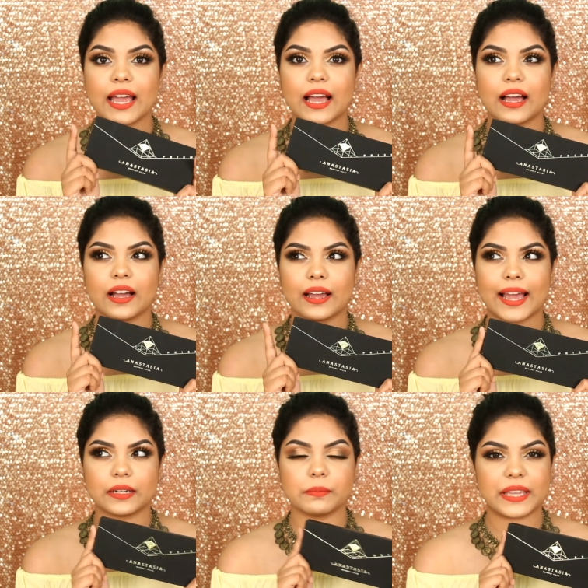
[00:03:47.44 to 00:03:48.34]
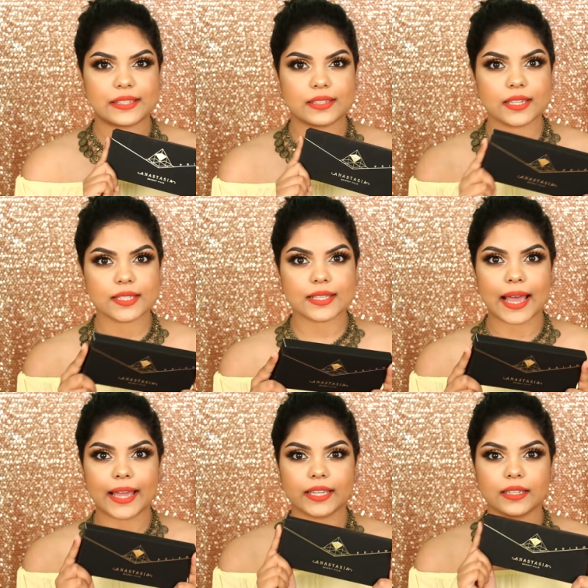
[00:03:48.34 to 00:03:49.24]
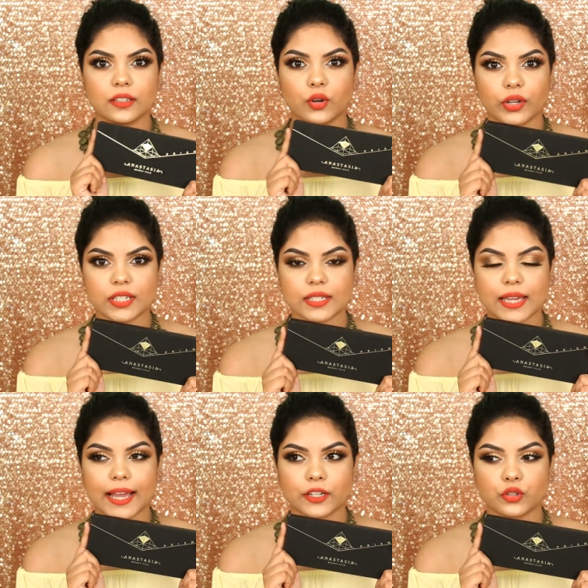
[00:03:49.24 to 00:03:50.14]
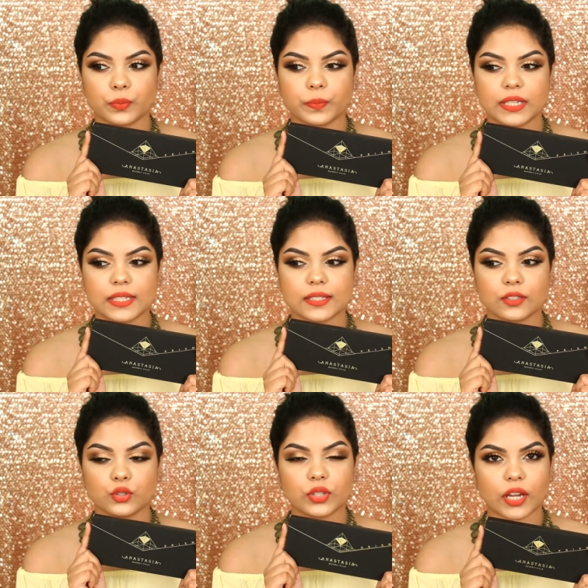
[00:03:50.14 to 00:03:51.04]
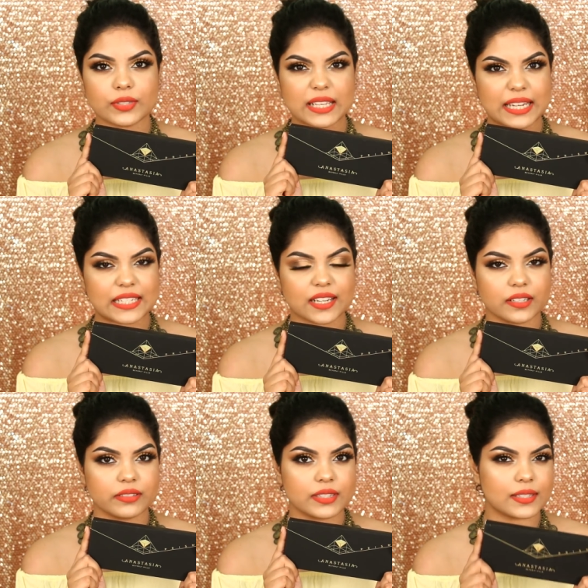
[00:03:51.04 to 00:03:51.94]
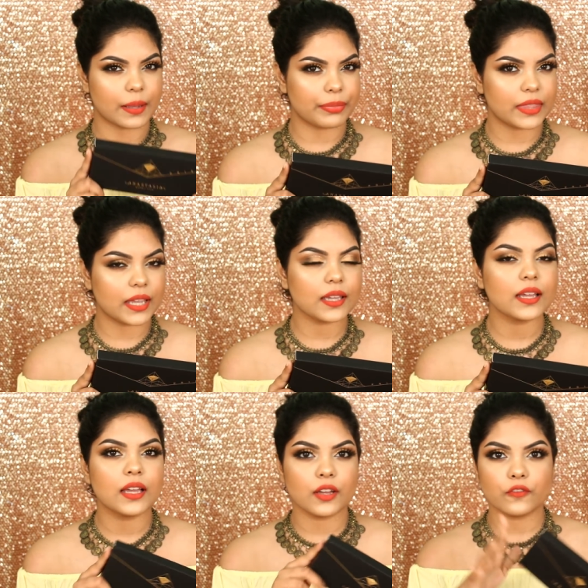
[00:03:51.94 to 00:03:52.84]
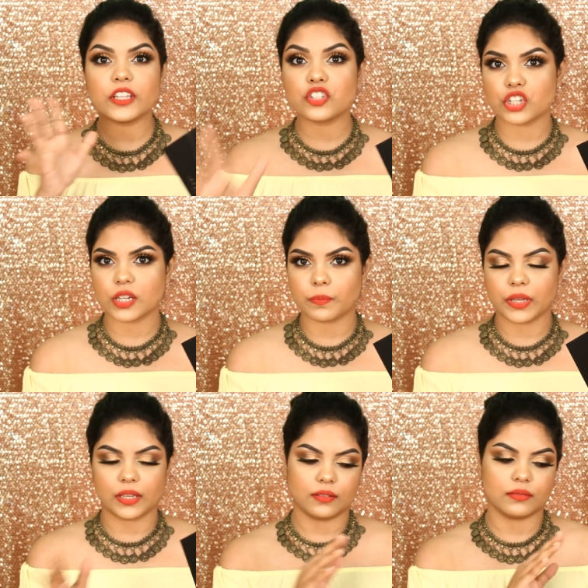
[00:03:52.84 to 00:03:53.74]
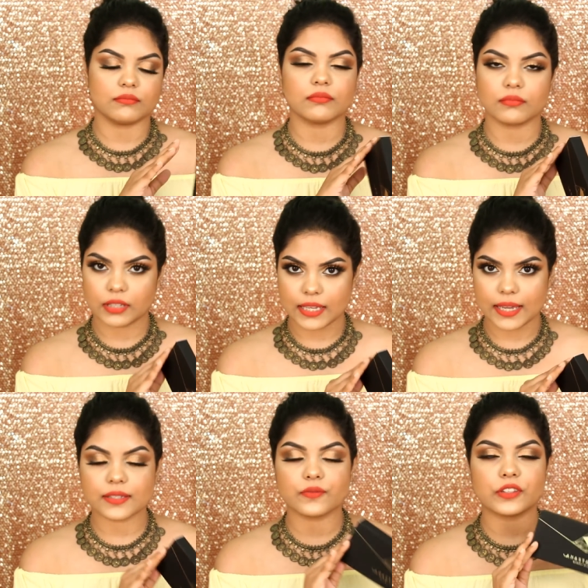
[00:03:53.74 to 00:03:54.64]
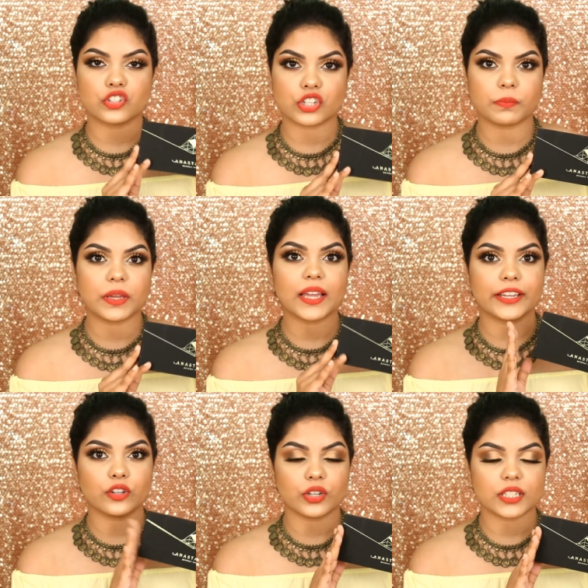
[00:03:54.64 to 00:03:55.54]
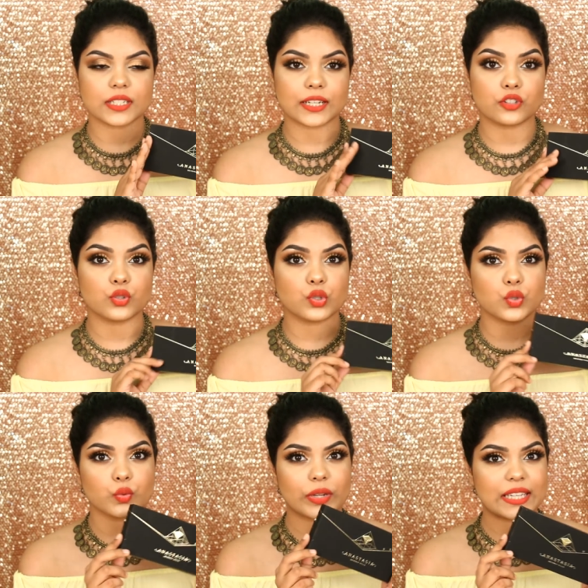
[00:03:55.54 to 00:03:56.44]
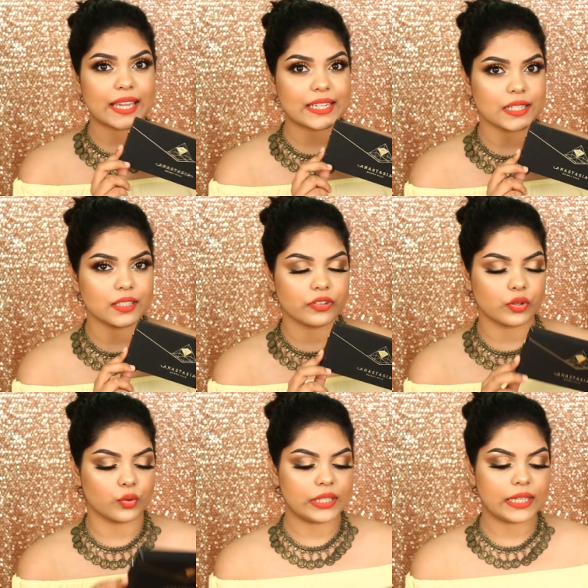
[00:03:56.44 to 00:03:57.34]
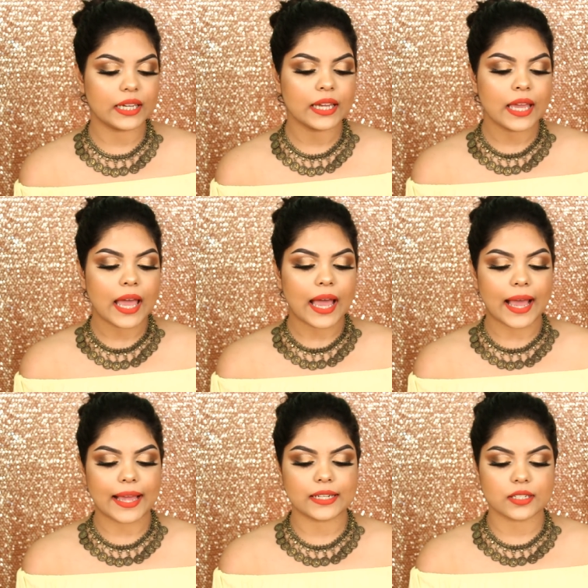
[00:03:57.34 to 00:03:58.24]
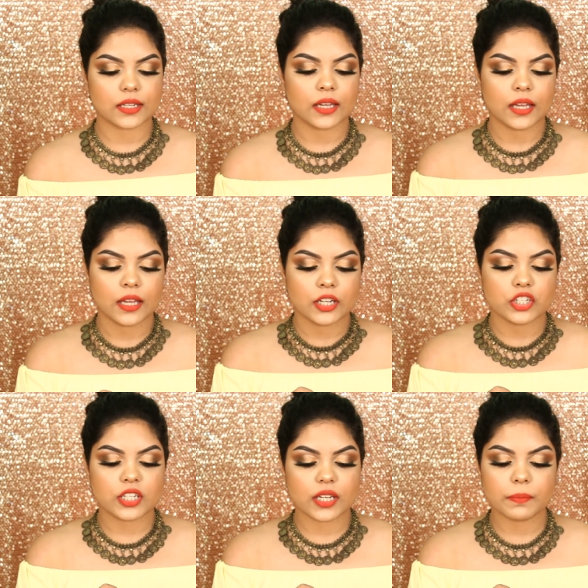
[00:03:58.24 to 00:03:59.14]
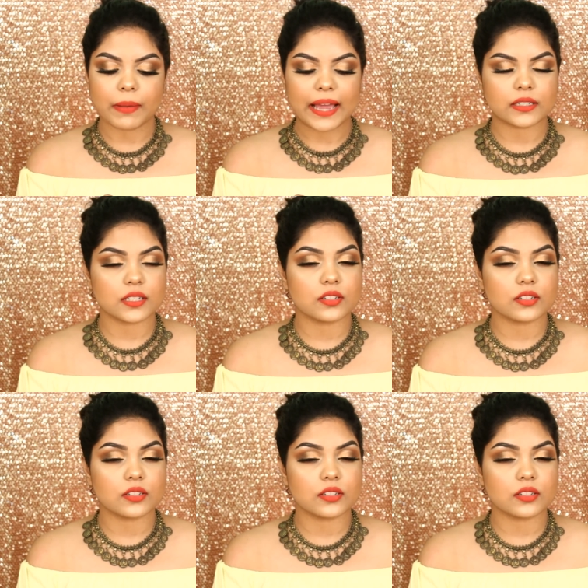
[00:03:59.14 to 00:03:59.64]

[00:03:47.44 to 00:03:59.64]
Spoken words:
at Macy's. I got it at ₹2800 something with shipping. Yes, with shipping I got it at ₹2800 only and she packed it